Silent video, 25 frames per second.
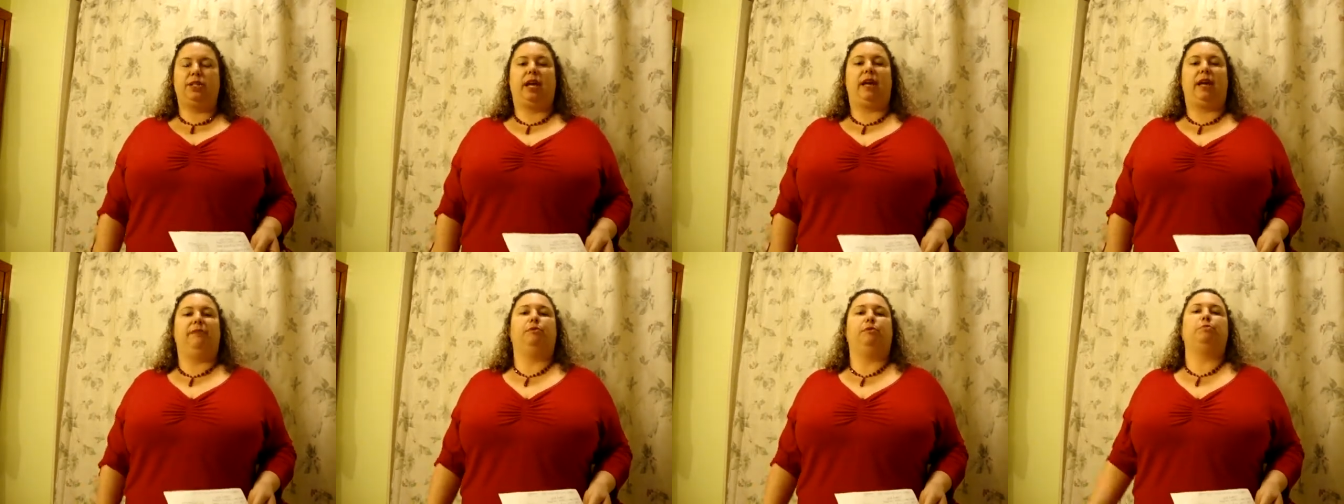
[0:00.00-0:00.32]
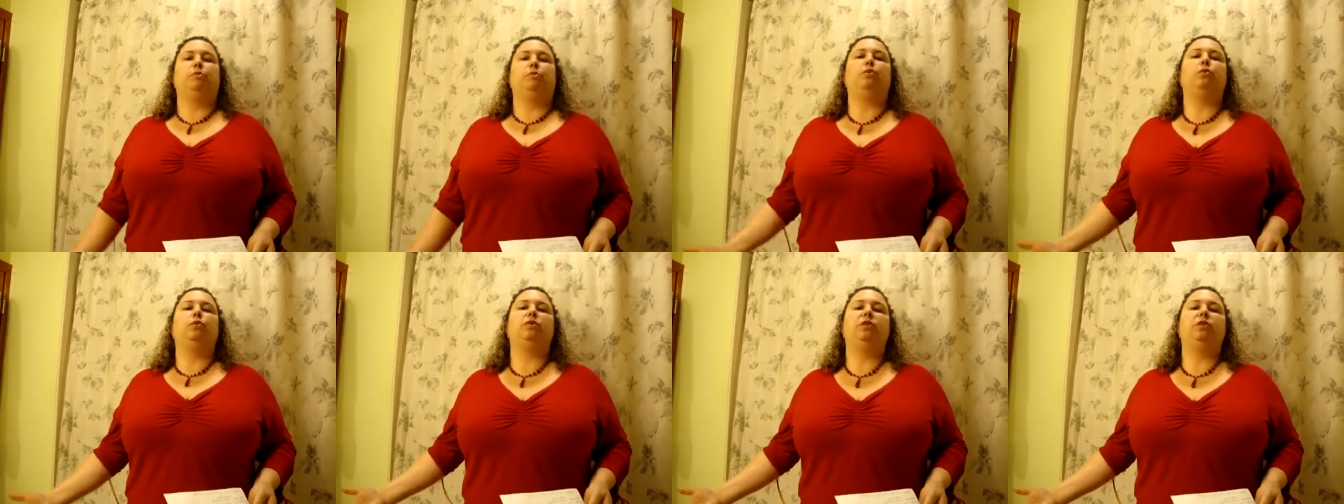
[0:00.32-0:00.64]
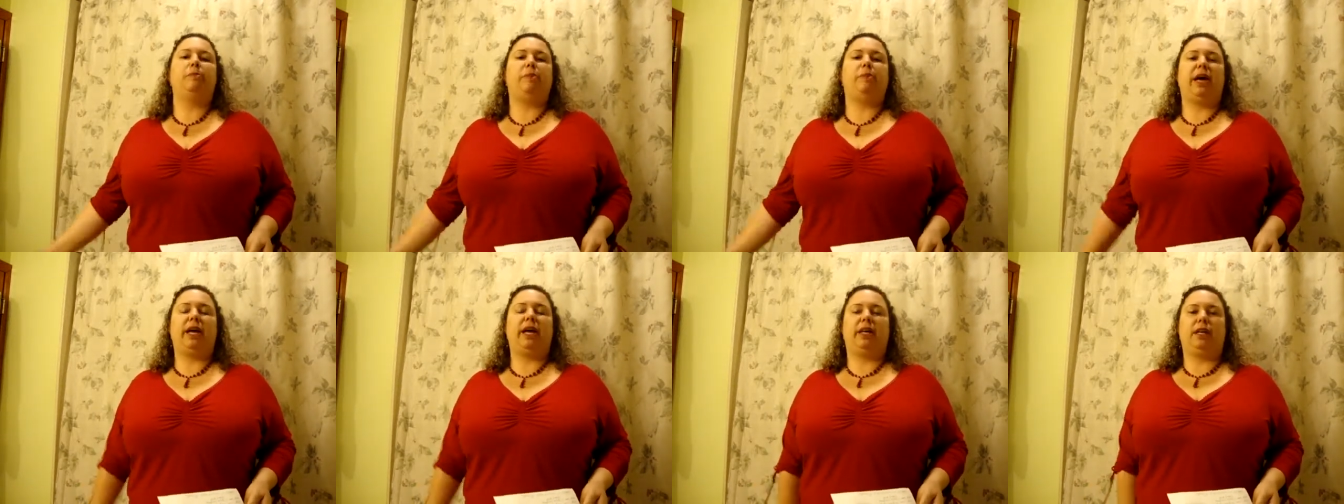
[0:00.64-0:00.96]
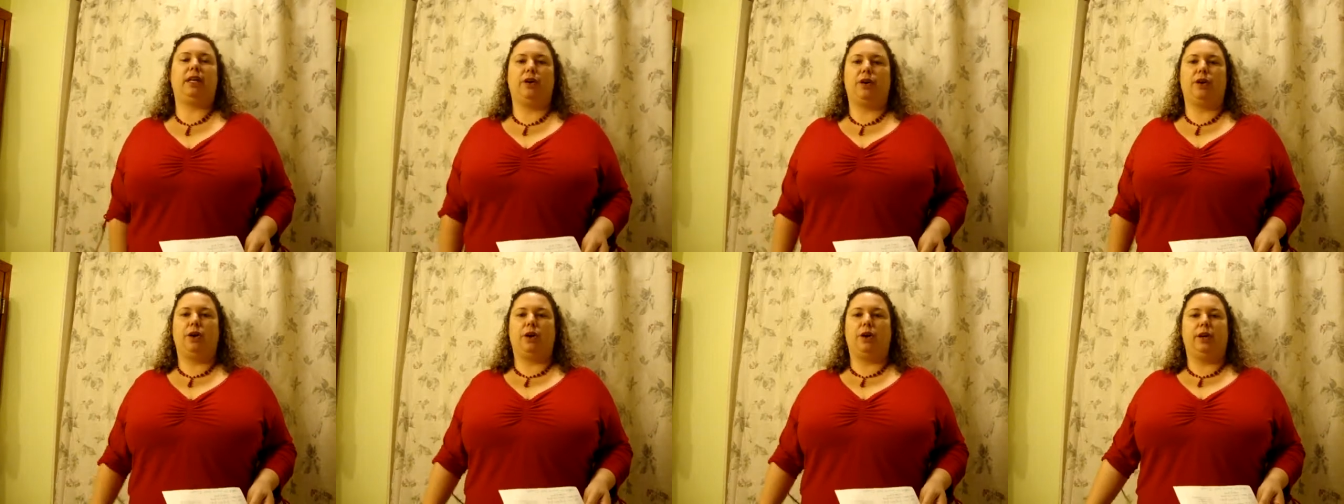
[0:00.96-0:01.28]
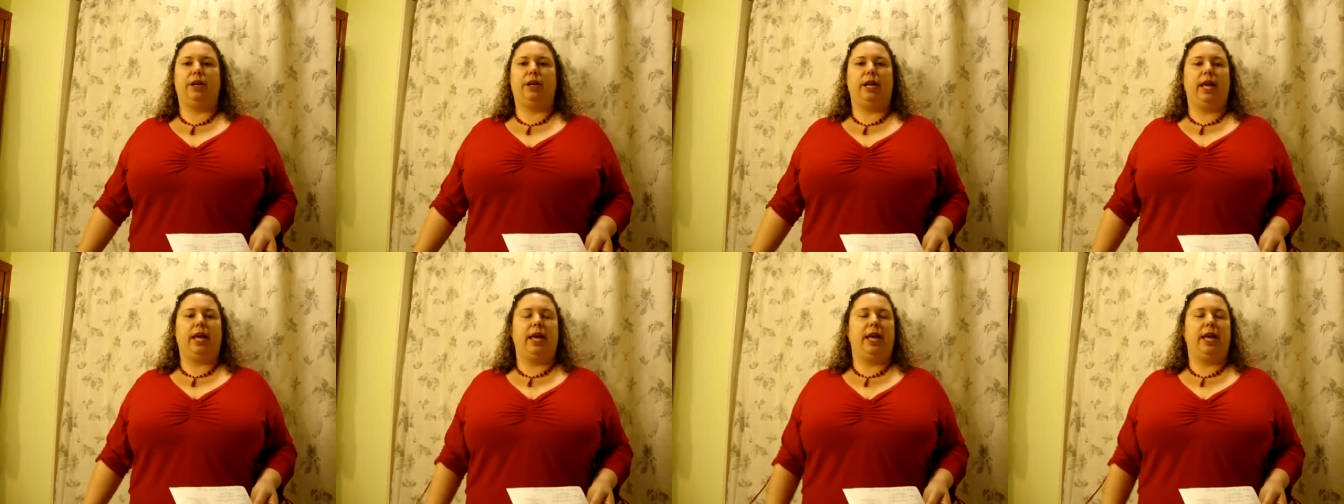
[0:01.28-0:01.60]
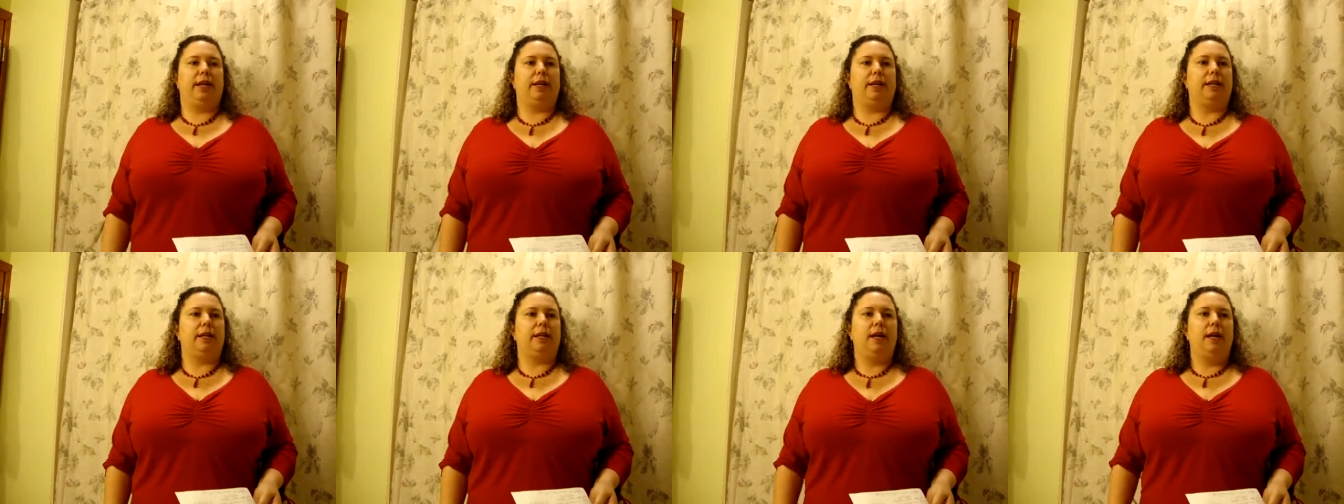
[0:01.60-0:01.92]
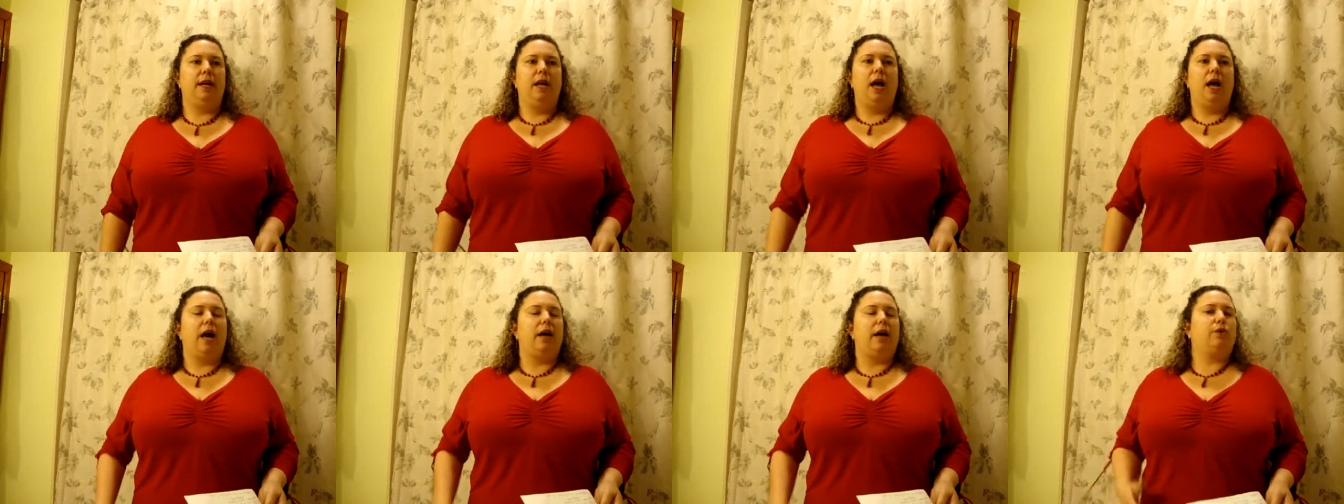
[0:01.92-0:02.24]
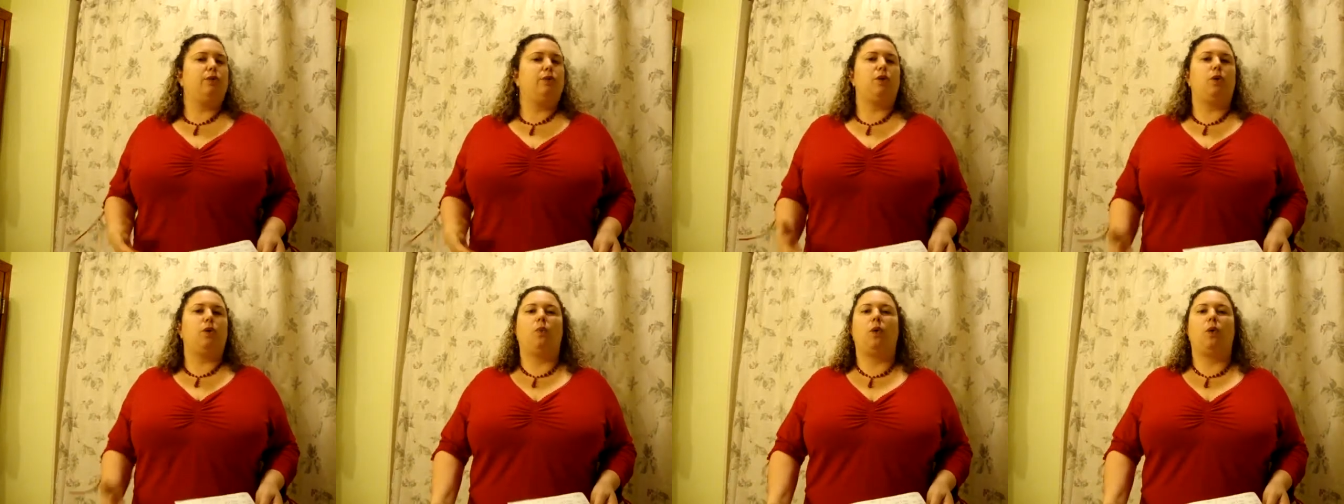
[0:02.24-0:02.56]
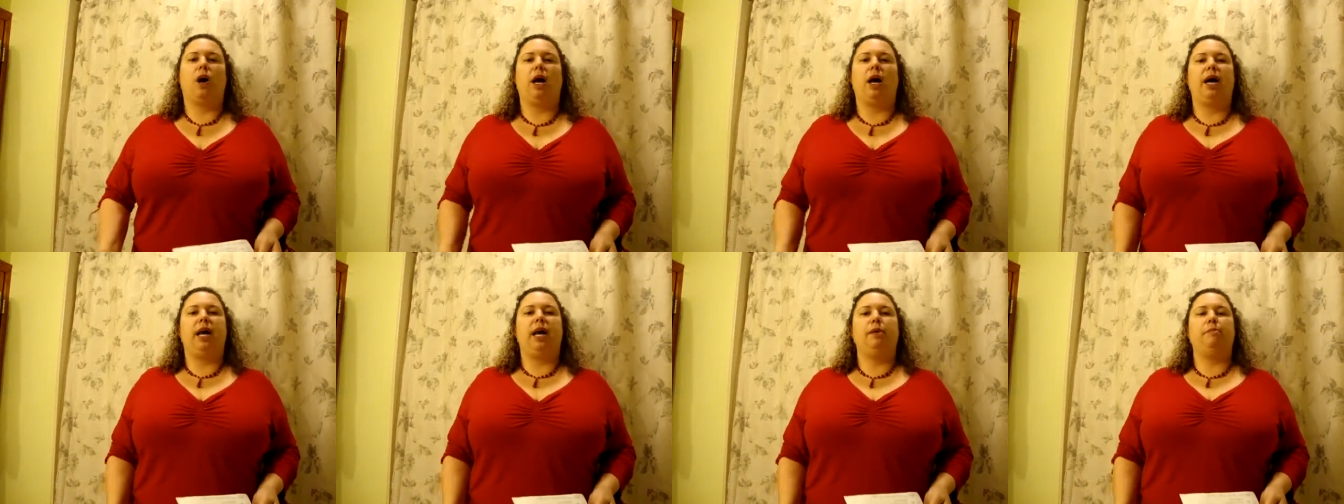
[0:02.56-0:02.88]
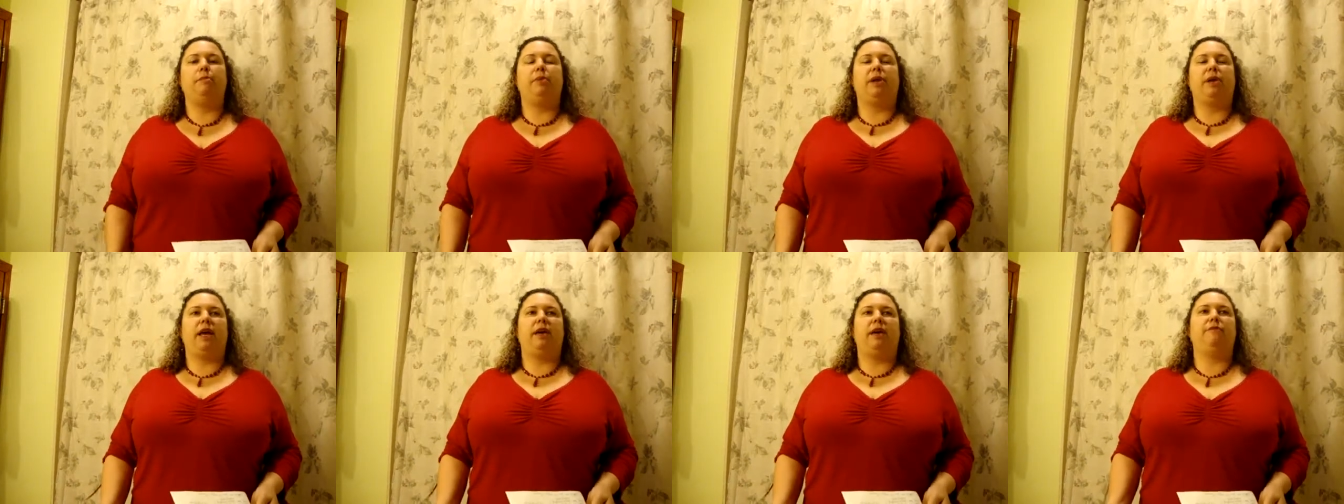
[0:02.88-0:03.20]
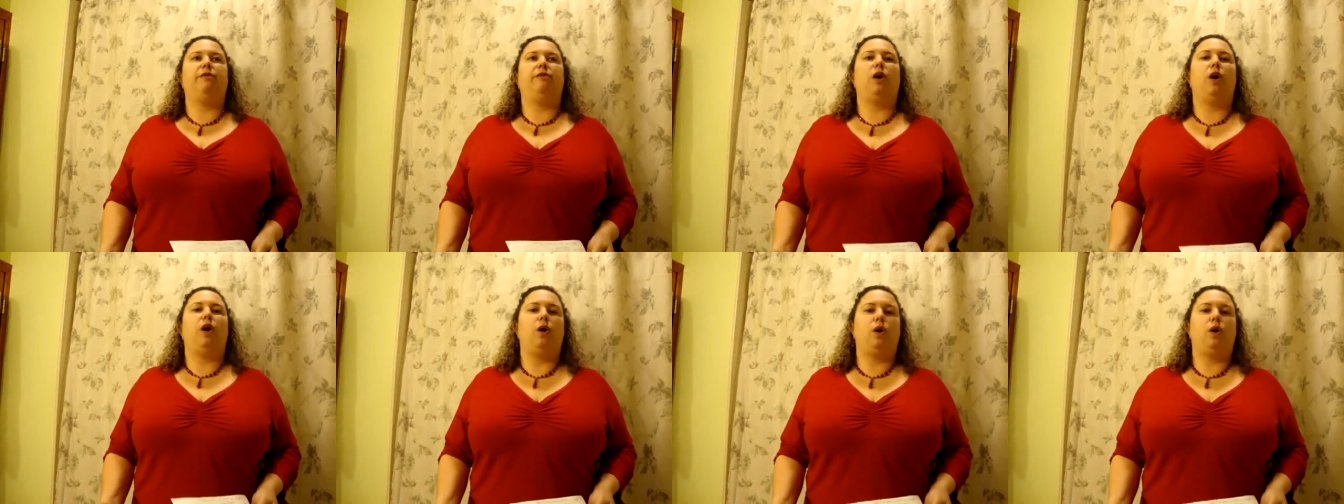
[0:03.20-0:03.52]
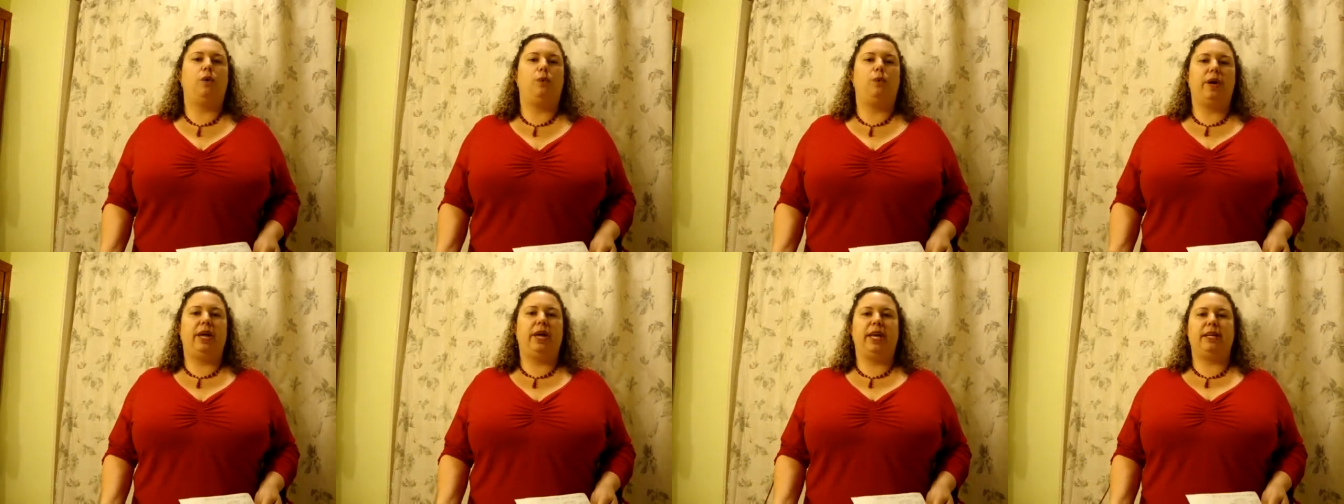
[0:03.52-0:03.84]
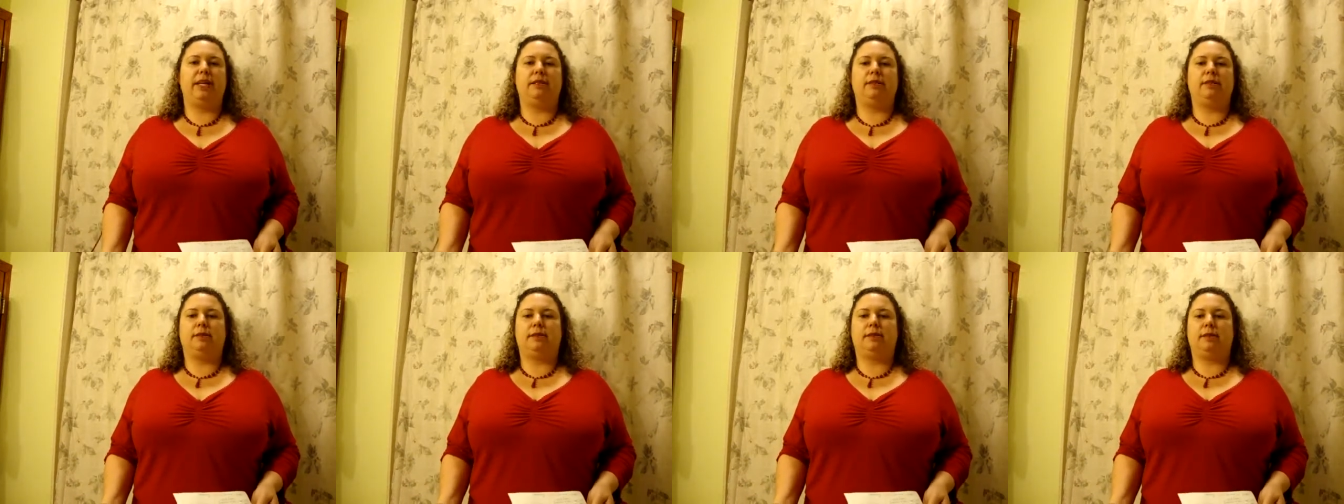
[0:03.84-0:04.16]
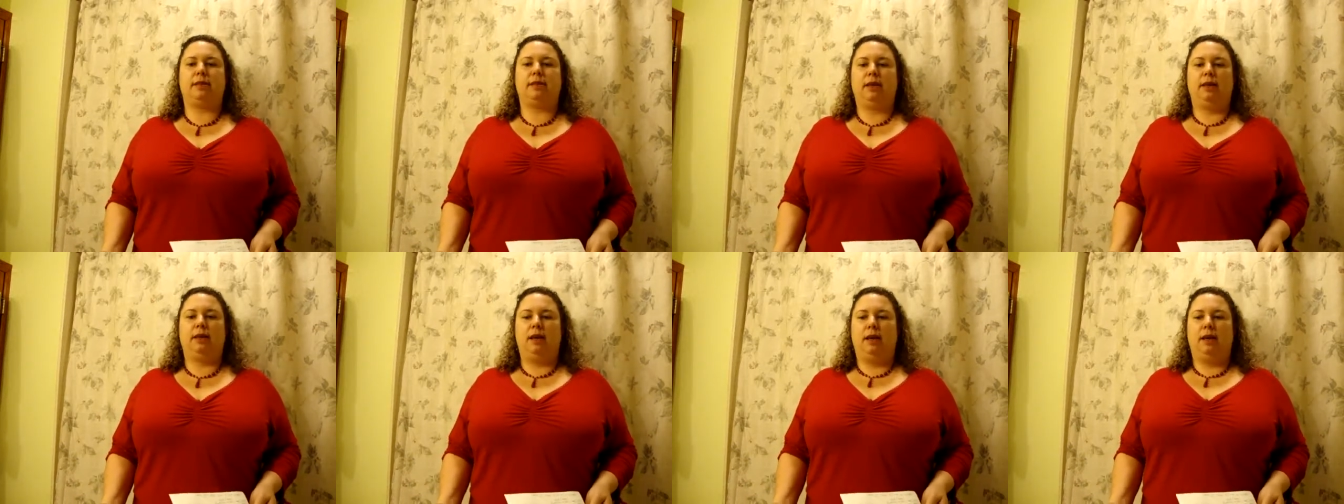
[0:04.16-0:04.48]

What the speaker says: I have a pool in the backyard, and I don't know why, but I have always